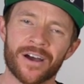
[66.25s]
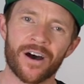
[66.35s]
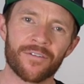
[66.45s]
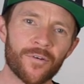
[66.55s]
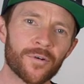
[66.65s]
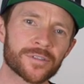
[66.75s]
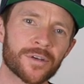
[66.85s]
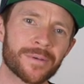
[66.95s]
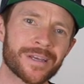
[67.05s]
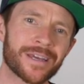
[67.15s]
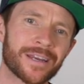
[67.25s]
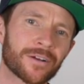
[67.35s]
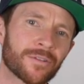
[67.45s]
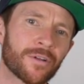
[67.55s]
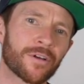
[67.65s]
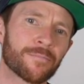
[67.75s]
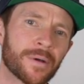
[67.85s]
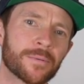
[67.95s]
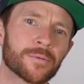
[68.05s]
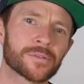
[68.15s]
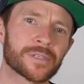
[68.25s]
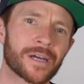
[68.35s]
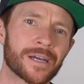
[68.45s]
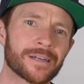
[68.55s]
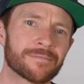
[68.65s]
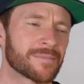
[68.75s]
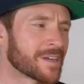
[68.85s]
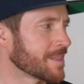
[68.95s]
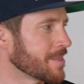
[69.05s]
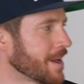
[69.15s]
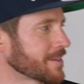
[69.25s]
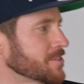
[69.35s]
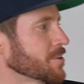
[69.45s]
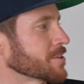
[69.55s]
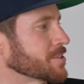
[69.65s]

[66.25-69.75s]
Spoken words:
I've also been getting a lot of people saying, that's not a